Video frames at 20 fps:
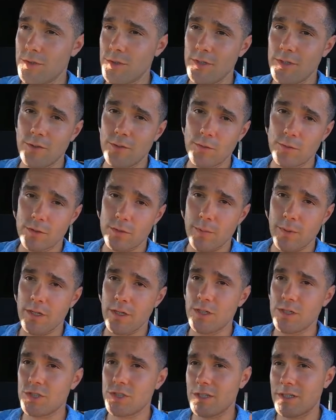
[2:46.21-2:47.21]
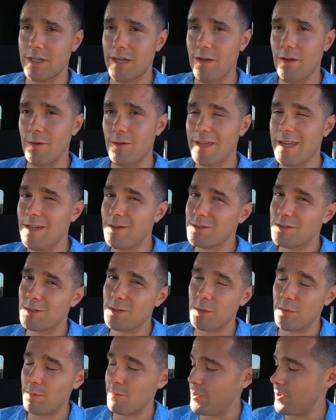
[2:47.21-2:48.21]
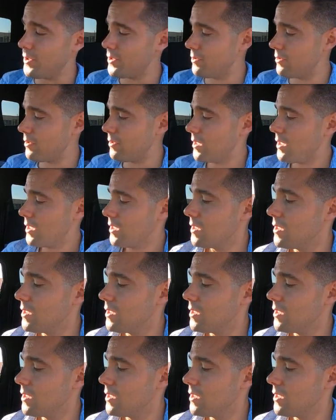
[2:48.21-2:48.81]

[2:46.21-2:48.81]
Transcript: So you can do spinach, kale. Kale's a little bitter,